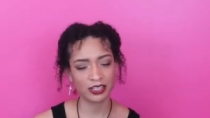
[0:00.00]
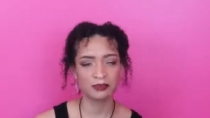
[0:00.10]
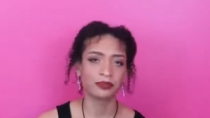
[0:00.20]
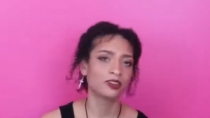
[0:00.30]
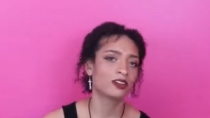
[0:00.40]

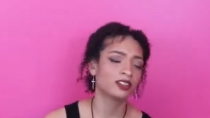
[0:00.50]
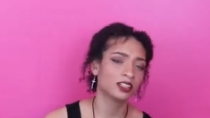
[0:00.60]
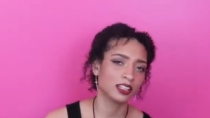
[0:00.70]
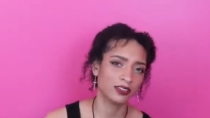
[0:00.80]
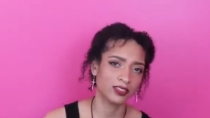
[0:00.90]
and more on
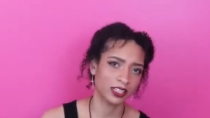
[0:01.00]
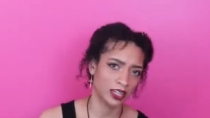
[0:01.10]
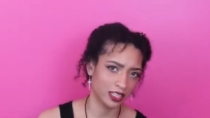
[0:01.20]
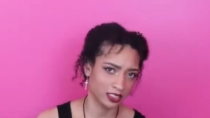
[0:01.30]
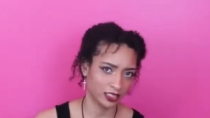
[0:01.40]
the love and
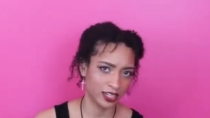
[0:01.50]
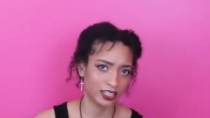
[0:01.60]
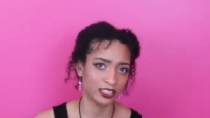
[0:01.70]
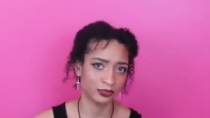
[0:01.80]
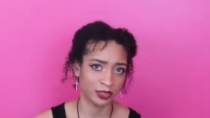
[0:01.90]
light
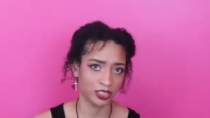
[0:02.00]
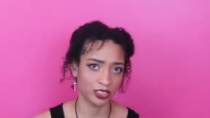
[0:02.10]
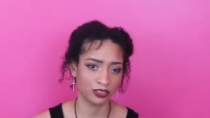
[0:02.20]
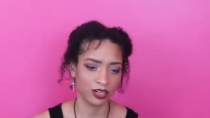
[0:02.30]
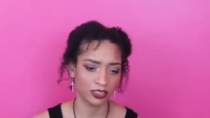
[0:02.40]
side of
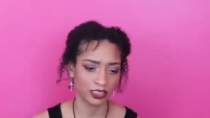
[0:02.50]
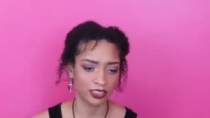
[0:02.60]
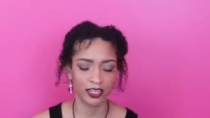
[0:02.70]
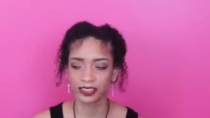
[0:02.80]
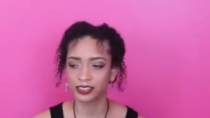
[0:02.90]

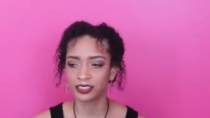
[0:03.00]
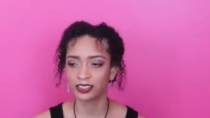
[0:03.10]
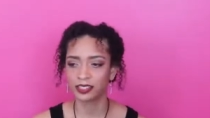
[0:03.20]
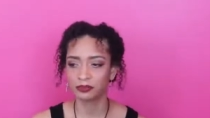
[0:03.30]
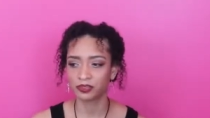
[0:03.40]
spirituality. I
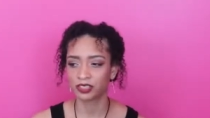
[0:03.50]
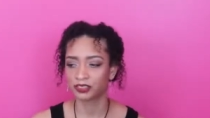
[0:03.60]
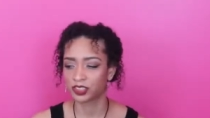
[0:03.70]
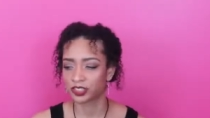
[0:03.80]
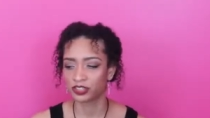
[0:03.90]
consider him more
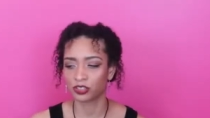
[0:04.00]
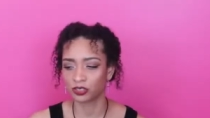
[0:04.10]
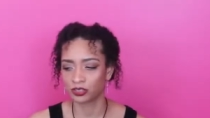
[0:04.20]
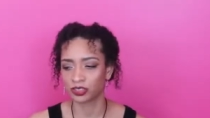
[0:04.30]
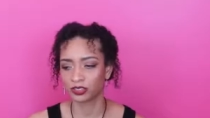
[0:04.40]
of the
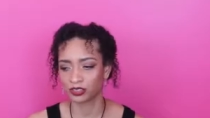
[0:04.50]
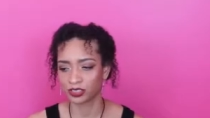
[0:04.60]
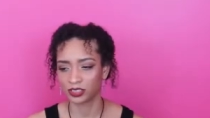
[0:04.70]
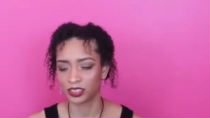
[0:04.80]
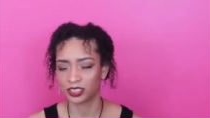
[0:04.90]
Joel
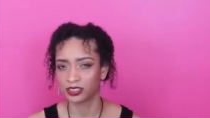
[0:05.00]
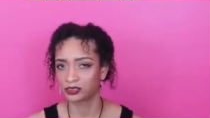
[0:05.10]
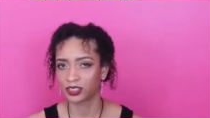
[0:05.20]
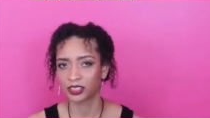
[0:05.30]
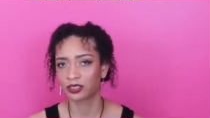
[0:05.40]
Osteen
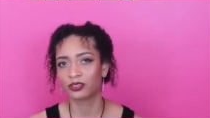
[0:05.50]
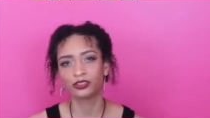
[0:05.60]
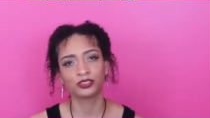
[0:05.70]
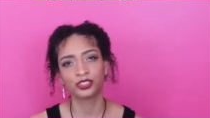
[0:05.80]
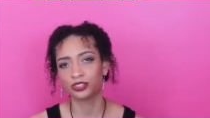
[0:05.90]
of like the
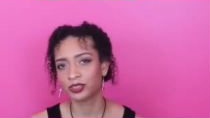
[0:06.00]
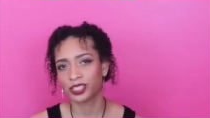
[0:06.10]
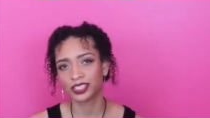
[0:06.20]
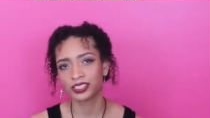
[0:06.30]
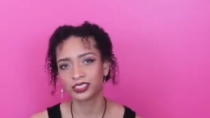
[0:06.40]
whole new
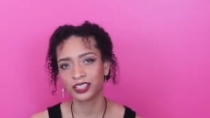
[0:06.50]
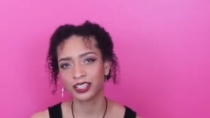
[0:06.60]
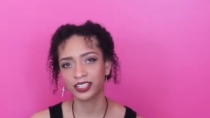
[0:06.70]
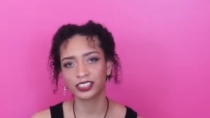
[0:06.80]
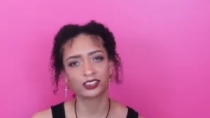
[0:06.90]
age
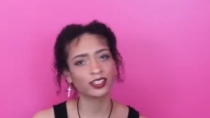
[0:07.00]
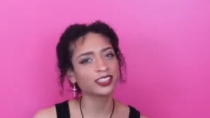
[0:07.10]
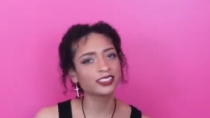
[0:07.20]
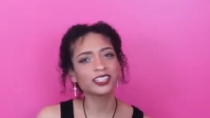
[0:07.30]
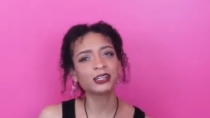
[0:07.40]
thing. So if
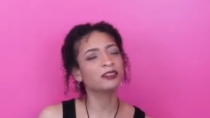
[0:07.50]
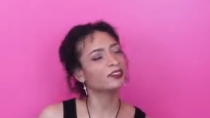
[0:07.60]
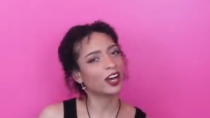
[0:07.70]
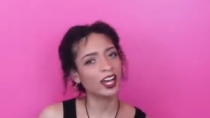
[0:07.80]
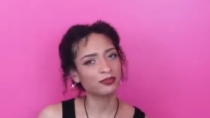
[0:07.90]
that's the type
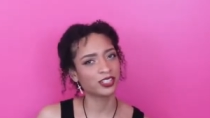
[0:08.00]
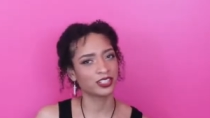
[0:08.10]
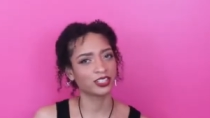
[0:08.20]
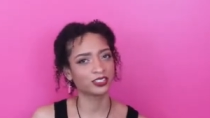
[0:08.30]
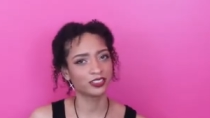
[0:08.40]
of vibe that
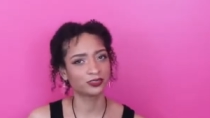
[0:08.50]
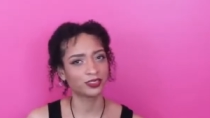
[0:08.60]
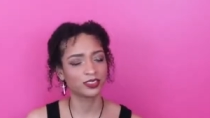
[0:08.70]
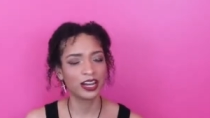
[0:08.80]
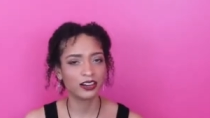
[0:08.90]
you're going
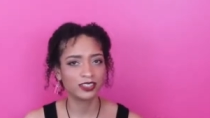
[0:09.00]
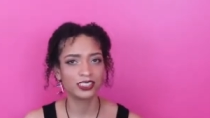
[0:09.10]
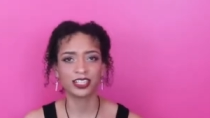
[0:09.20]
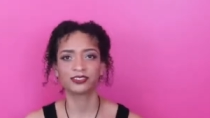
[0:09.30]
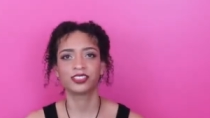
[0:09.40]
for, I
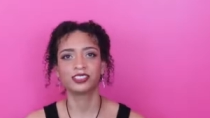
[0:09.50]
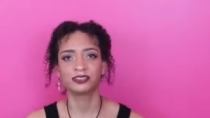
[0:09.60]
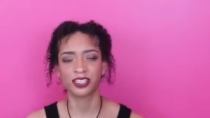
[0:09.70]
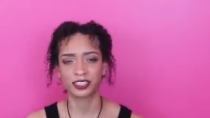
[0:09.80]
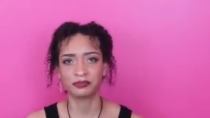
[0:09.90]
would definitely
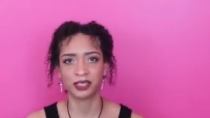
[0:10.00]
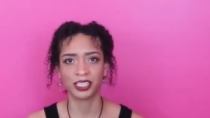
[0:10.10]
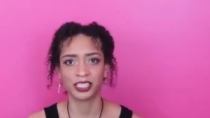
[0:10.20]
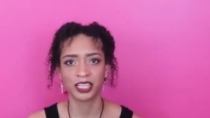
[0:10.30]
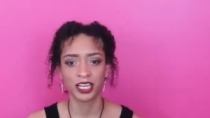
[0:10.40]

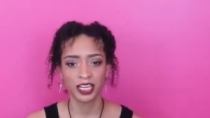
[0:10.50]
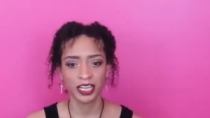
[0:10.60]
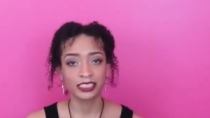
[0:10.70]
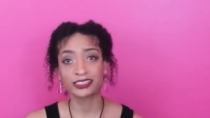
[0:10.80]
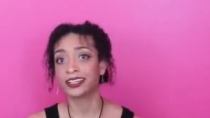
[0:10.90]
recommend
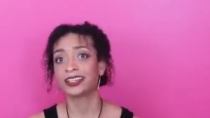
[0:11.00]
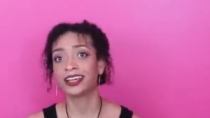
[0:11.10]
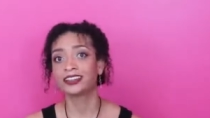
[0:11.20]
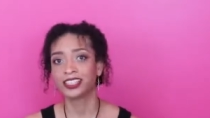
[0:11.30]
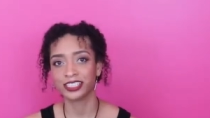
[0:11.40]
checking
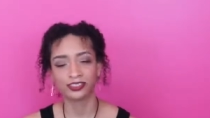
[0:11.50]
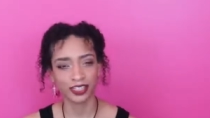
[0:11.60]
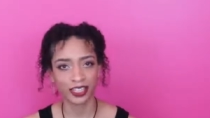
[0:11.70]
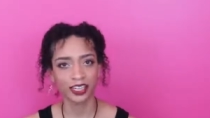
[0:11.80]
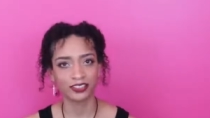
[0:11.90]
out his
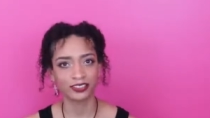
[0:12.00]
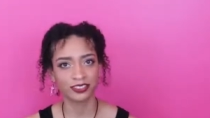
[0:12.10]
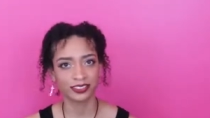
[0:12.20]
videos.